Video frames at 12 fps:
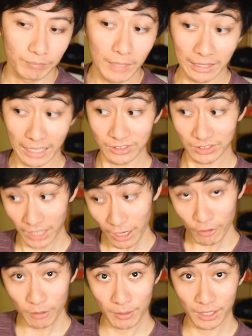And that's
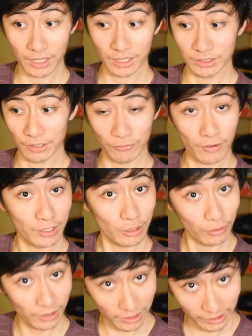scary because if I
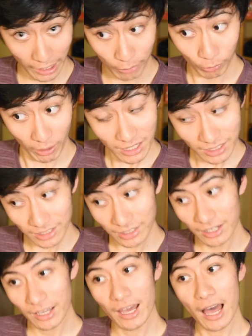don't get that right,
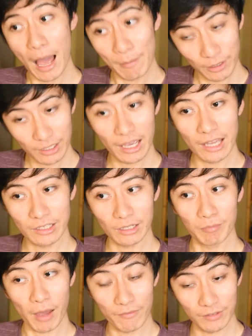I'm gonna end
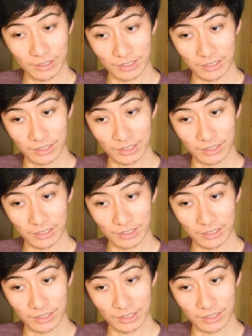up having to